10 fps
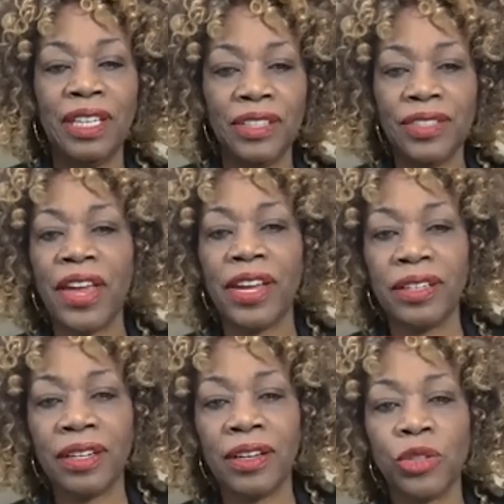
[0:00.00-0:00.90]
it is
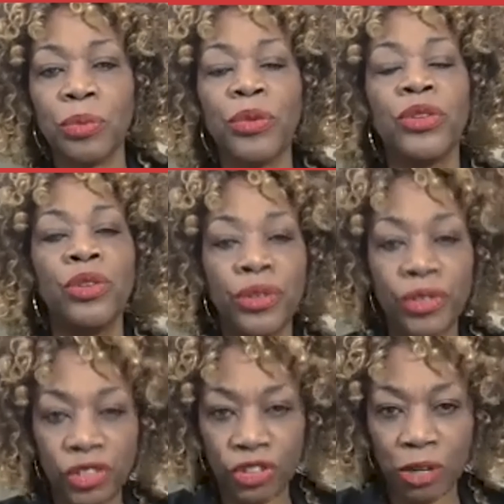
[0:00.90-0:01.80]
that
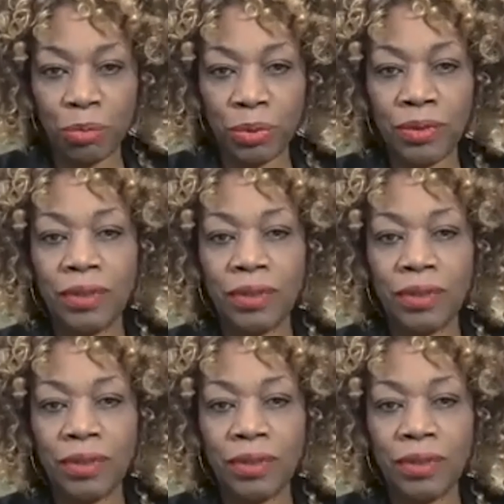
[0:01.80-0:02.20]
entrepreneurship.